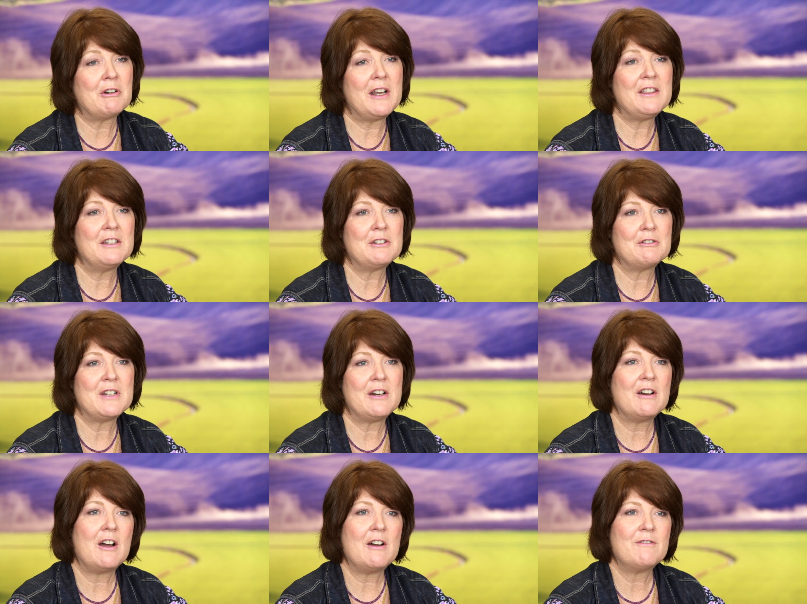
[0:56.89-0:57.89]
grade that
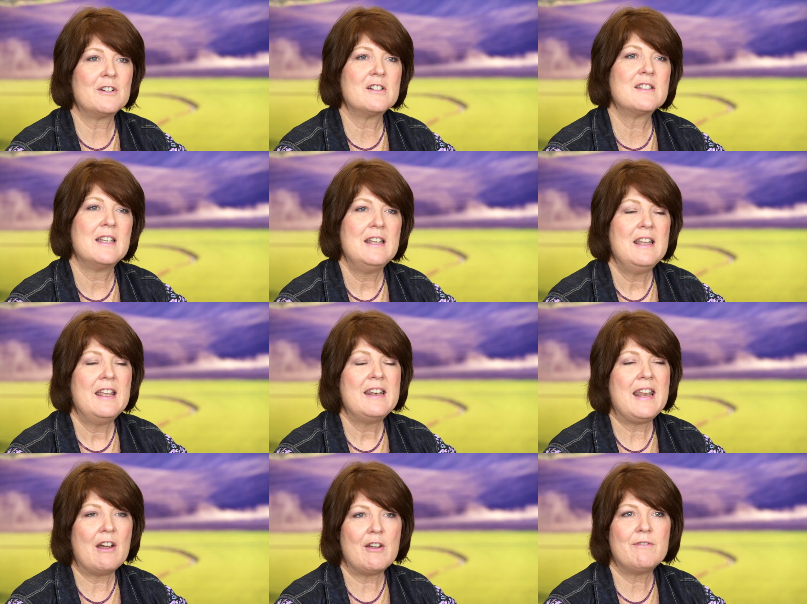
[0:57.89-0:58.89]
doTERRA offers,
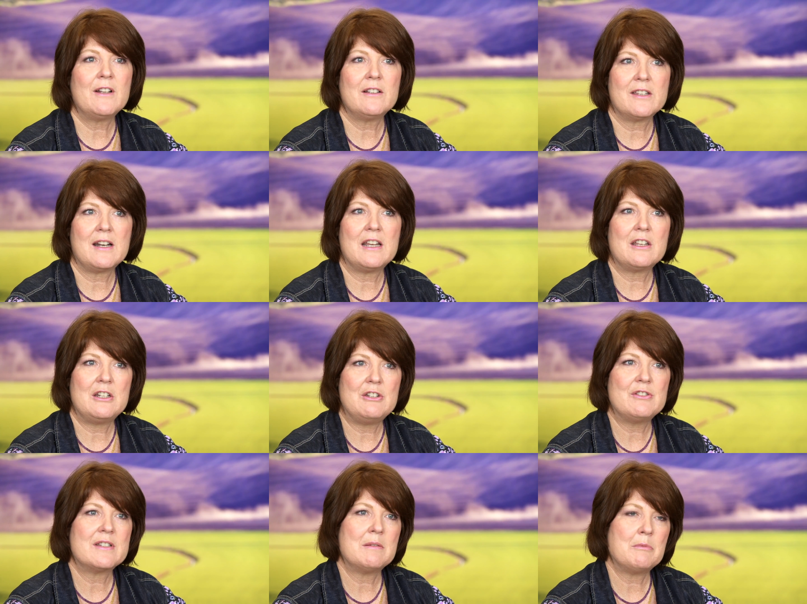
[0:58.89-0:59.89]
now I felt that I could
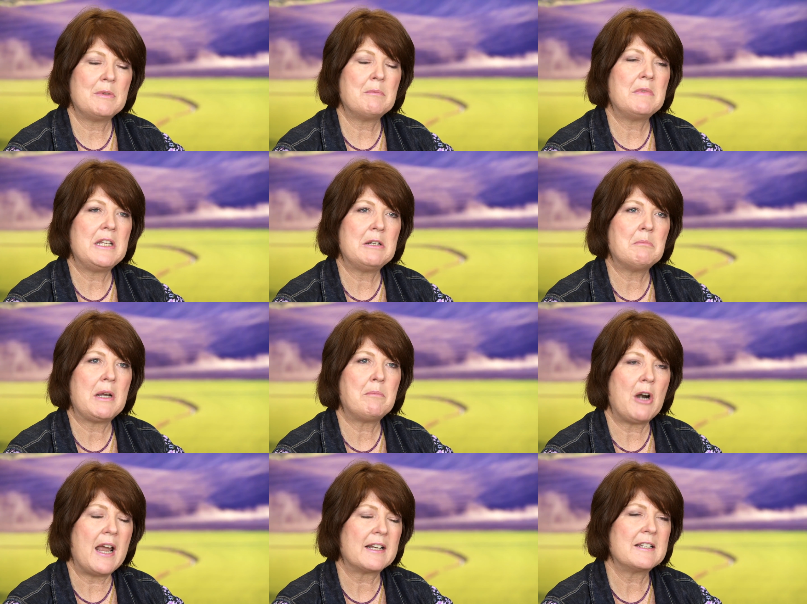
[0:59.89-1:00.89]
use them in my
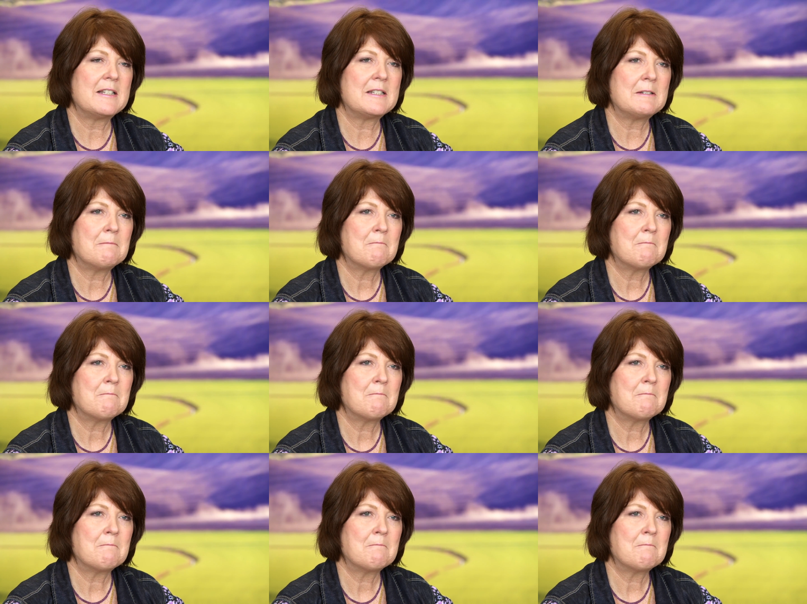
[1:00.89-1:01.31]
practice.